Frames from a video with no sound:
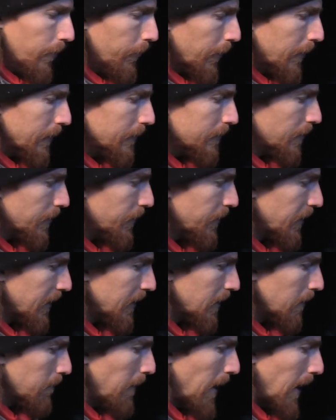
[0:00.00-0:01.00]
thing to
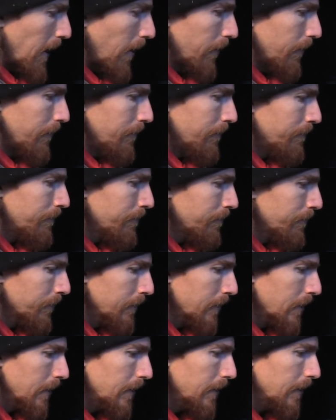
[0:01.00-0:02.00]
think about
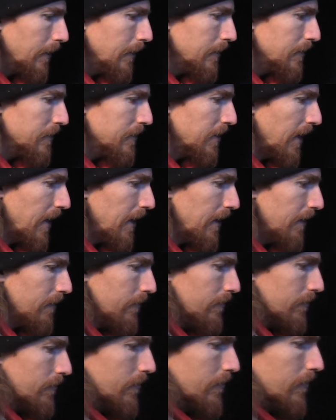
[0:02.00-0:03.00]
is that
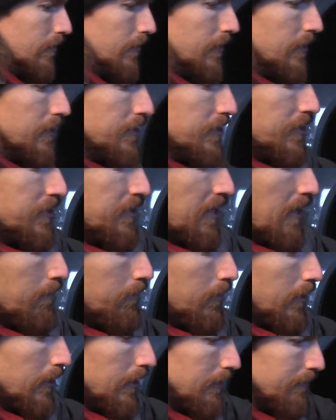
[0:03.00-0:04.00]
this
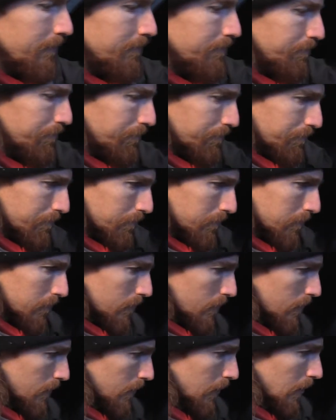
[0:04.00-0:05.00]
assembly
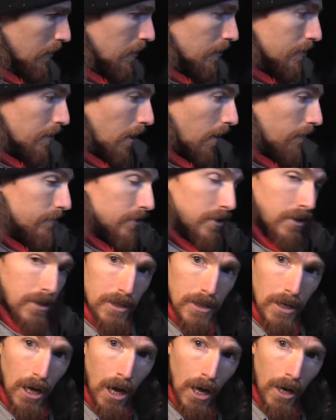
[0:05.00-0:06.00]
is obviously
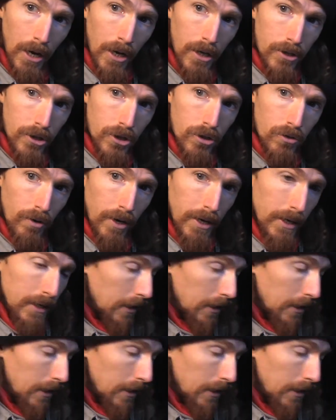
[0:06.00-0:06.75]
not a straight